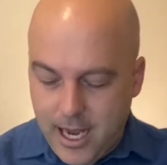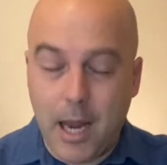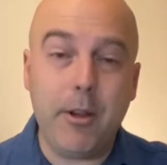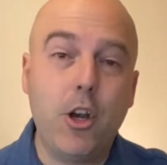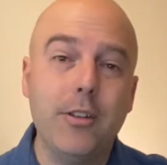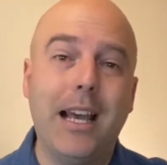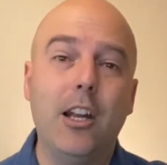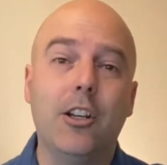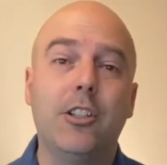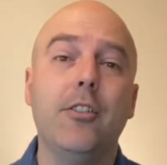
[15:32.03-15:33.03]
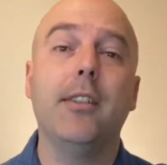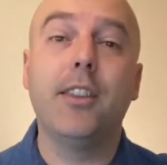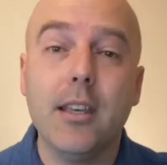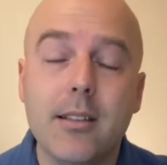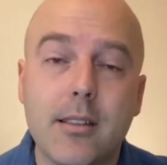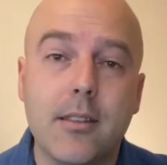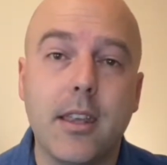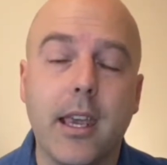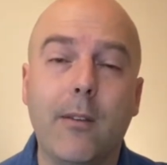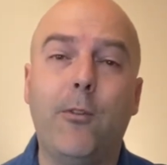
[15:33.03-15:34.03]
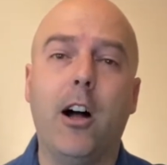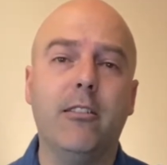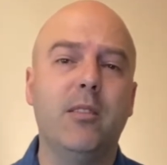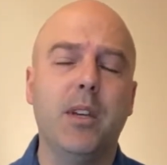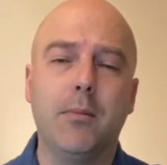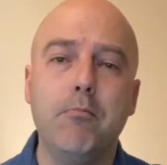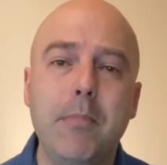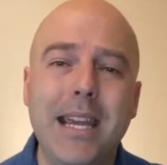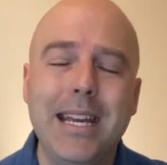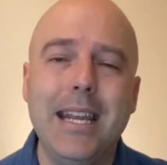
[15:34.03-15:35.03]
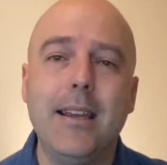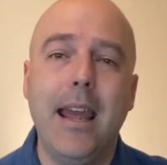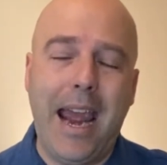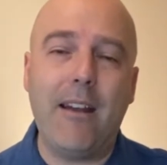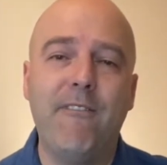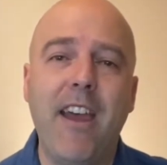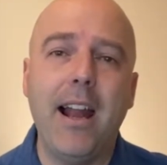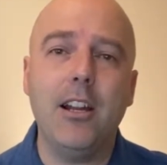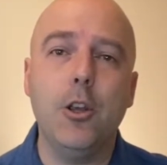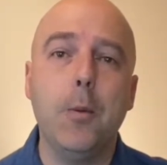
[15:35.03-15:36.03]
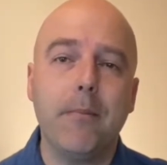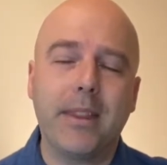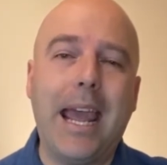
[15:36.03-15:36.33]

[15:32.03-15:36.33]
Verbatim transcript: and because I look to this thing for ultimate meaning and value